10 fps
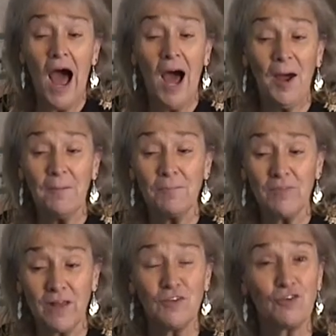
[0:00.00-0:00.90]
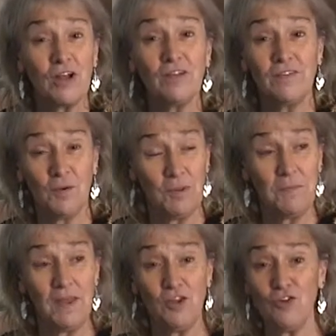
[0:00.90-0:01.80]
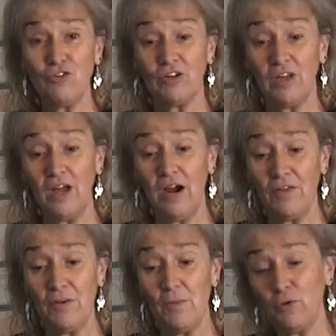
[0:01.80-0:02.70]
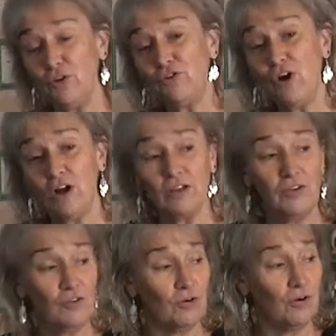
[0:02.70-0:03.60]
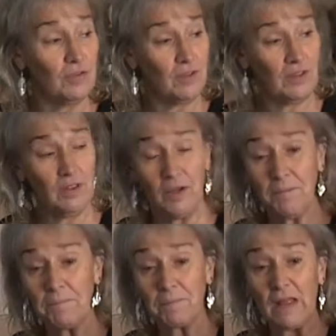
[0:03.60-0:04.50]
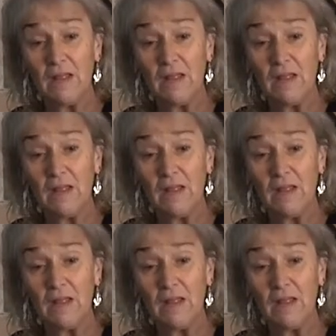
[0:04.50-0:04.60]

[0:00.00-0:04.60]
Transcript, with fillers: Um, the other chocolates that we make usually are the molded chocolates or the um,